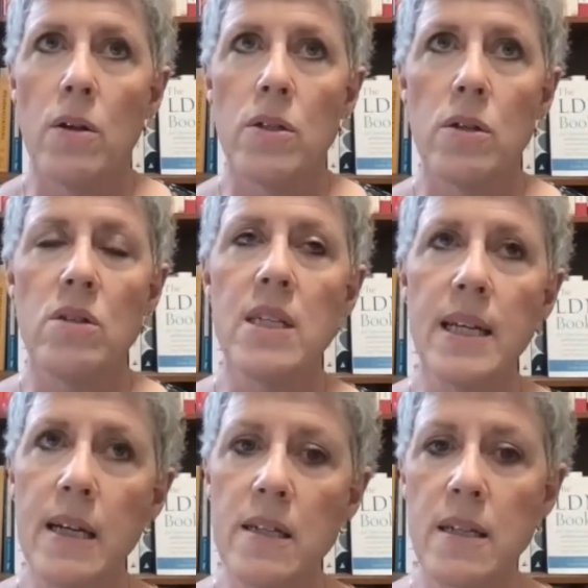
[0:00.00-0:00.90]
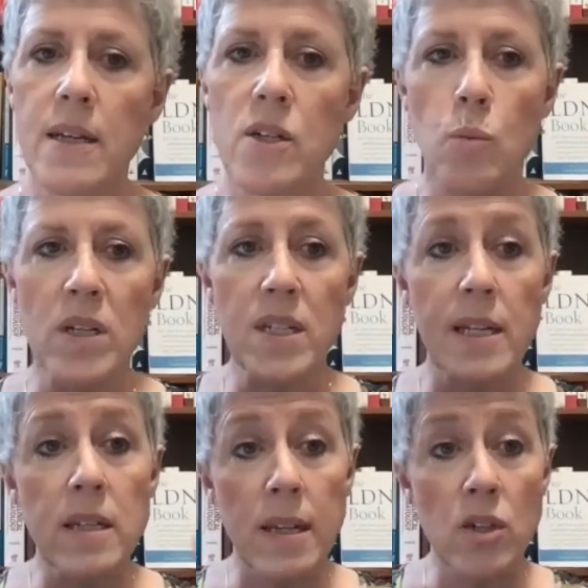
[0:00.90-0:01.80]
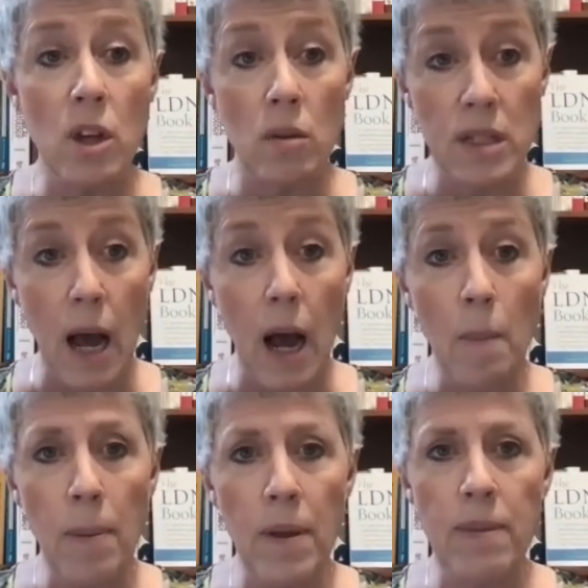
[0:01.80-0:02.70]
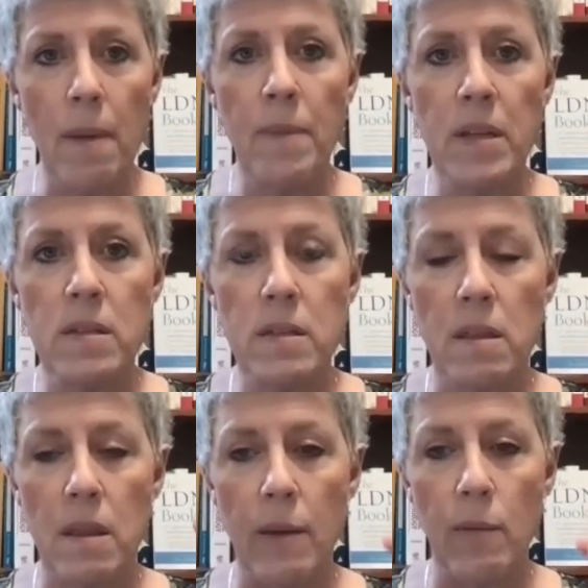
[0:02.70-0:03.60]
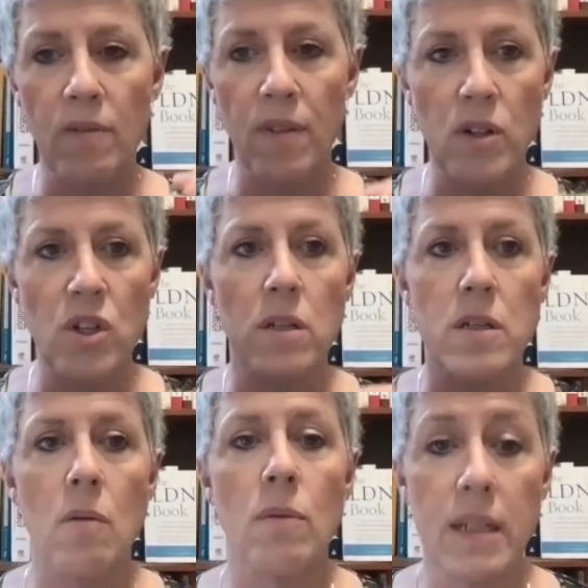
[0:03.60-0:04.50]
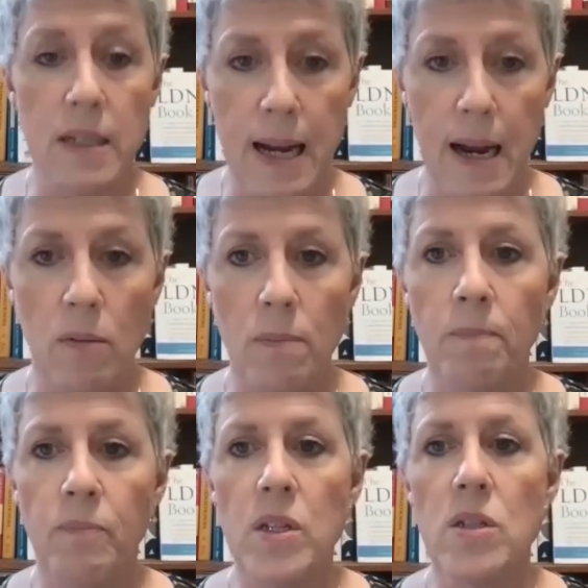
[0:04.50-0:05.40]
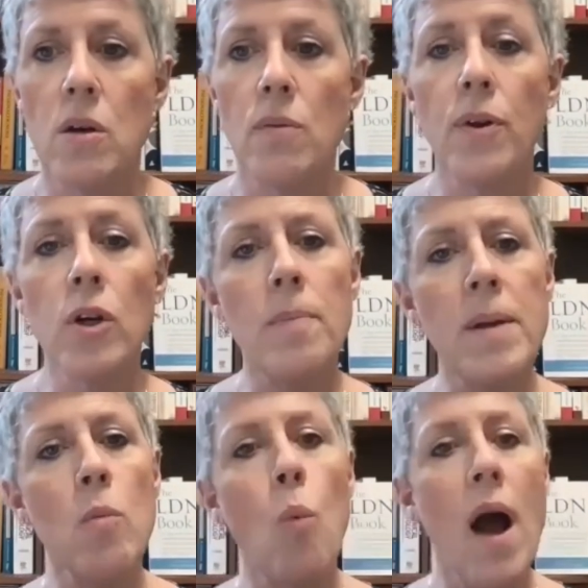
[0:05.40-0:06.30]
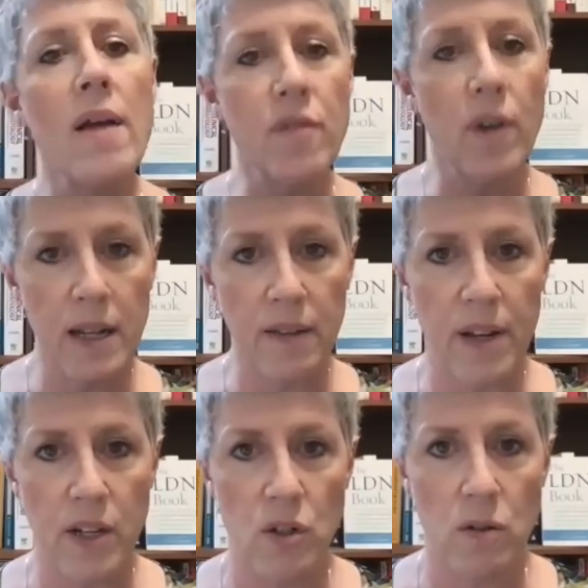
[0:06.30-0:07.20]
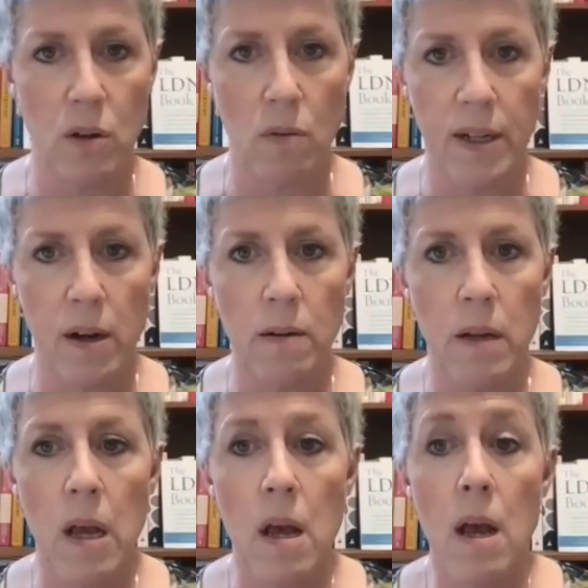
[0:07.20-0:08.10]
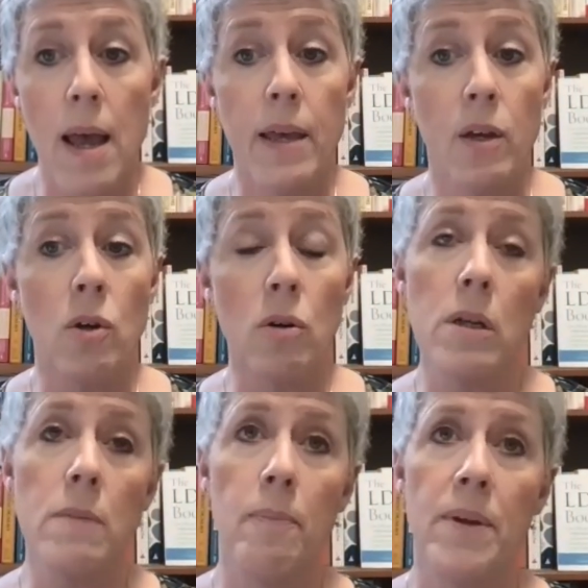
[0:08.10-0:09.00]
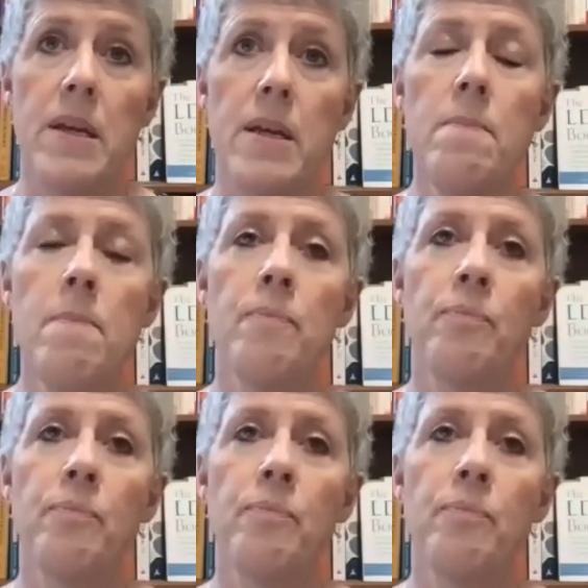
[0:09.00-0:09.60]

So TSH, when TSH goes up, that means thyroid function is going down. So there could be a wide variety of issues going on. It could be,